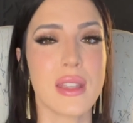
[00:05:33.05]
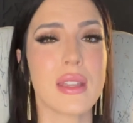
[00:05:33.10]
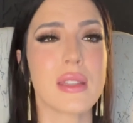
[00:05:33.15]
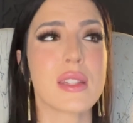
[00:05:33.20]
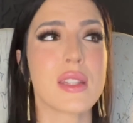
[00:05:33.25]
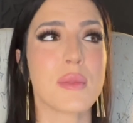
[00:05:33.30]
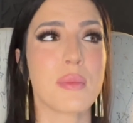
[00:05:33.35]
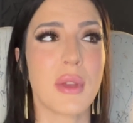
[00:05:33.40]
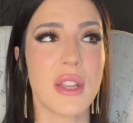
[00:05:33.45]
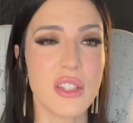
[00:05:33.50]

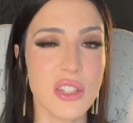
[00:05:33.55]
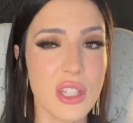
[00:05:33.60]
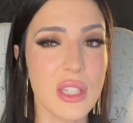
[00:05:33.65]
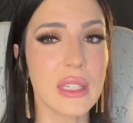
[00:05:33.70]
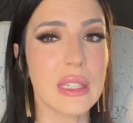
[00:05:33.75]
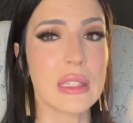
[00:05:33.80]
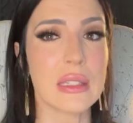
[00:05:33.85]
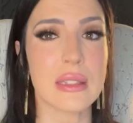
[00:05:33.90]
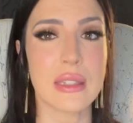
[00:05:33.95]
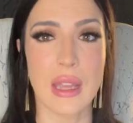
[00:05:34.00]
especially
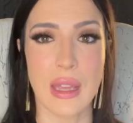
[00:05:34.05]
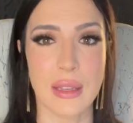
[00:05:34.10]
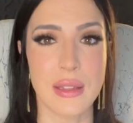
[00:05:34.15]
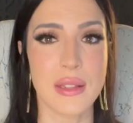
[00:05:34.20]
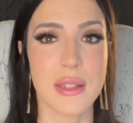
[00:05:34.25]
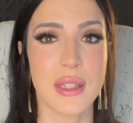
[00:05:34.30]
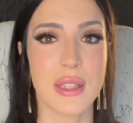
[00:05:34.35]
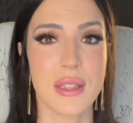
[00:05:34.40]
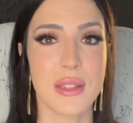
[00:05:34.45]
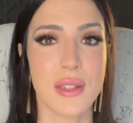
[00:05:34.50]
in
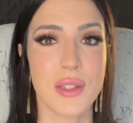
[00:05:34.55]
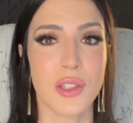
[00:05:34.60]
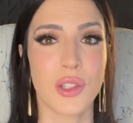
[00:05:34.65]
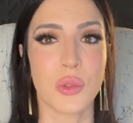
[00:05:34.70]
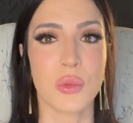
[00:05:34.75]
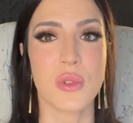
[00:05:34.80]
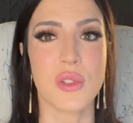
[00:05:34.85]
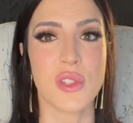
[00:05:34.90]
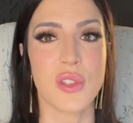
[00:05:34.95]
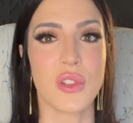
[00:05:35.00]
Texas, could
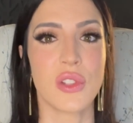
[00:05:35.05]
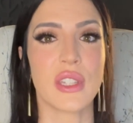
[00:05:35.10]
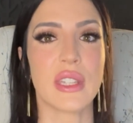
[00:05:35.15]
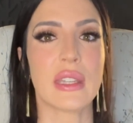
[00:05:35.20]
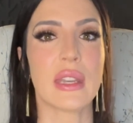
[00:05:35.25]
result in